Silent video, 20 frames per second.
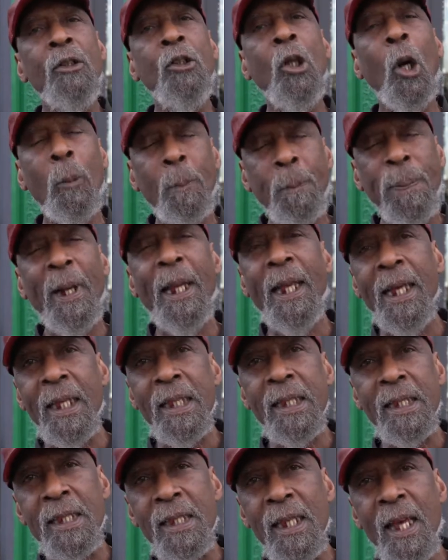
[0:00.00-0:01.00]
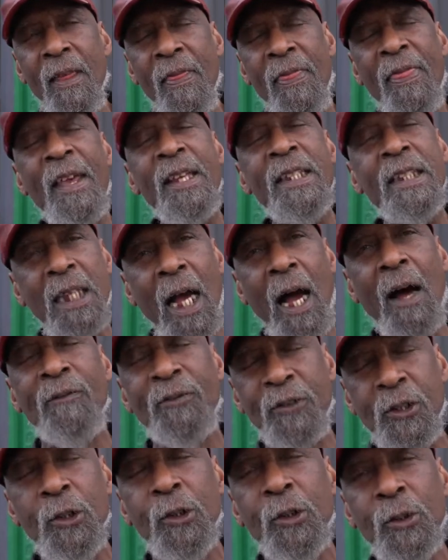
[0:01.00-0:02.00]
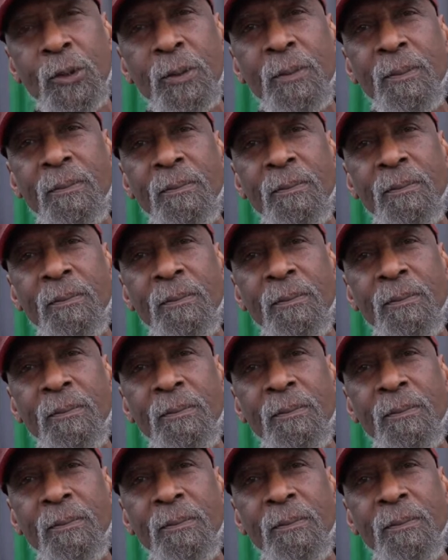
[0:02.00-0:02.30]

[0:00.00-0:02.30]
took place this afternoon.